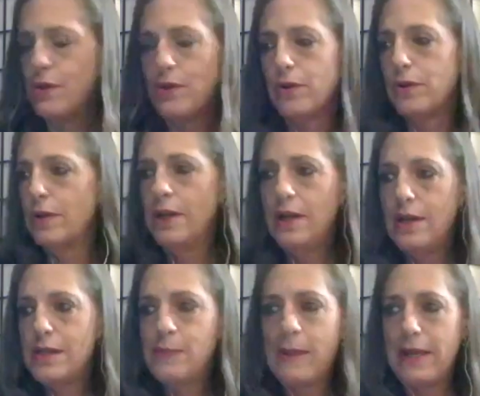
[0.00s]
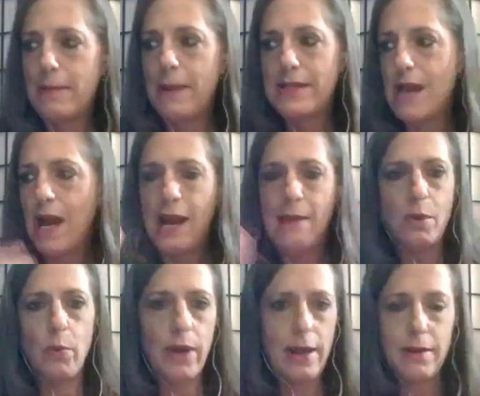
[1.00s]
or spending my time
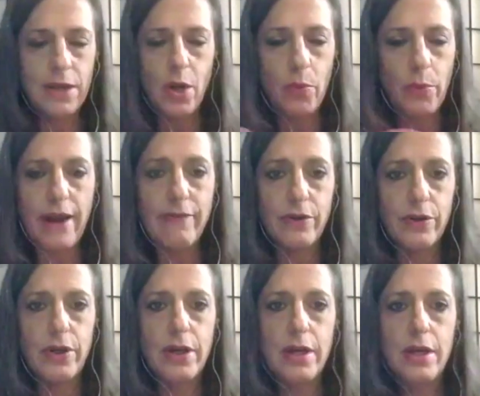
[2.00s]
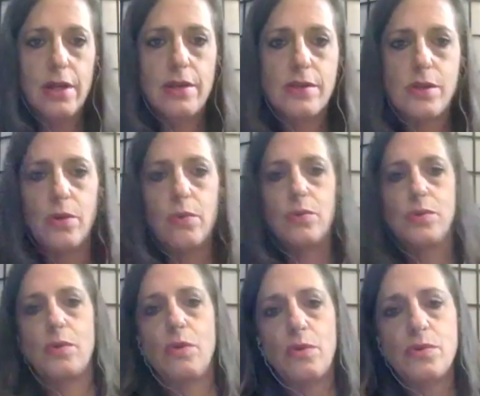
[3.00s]
or what I, you know, whatever. So,
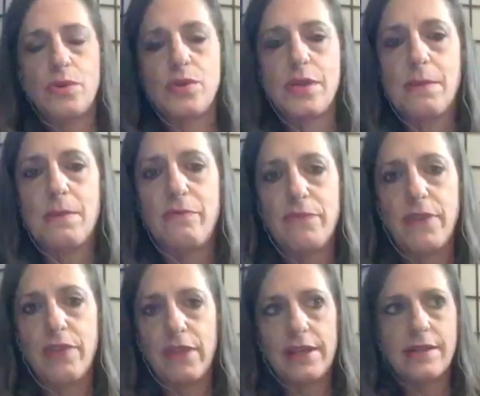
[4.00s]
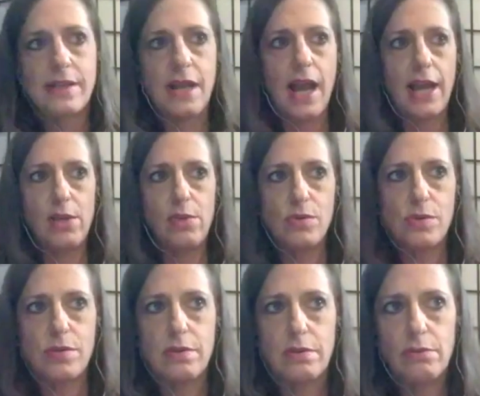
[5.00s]
so those are some of the things that I
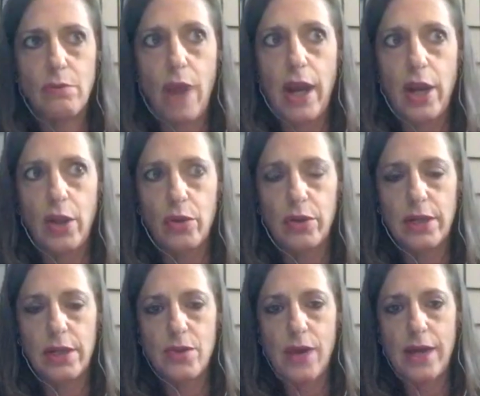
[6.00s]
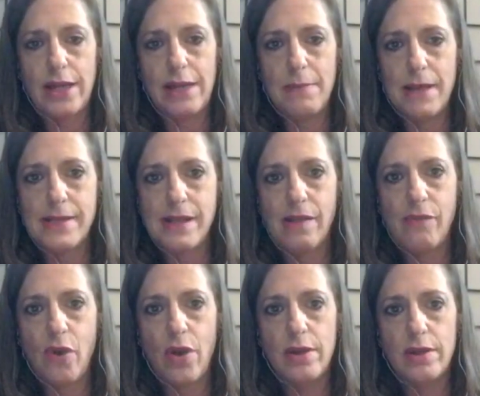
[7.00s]
use regularly to try to keep myself
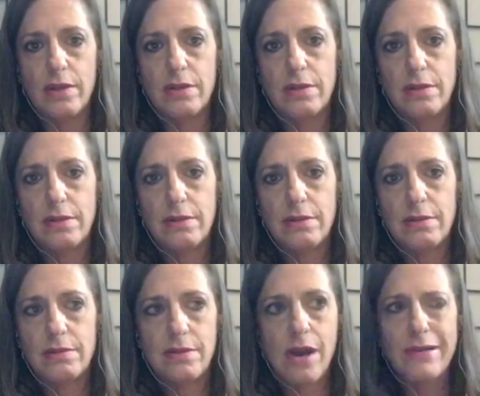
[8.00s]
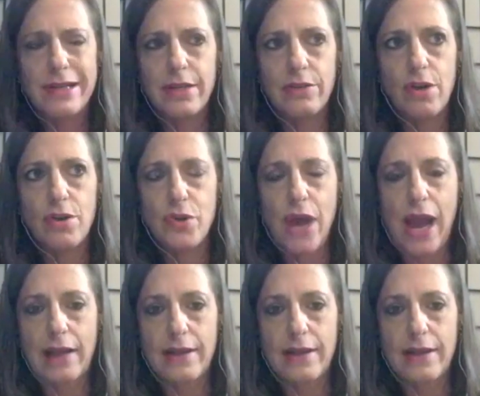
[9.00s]
on target and on track.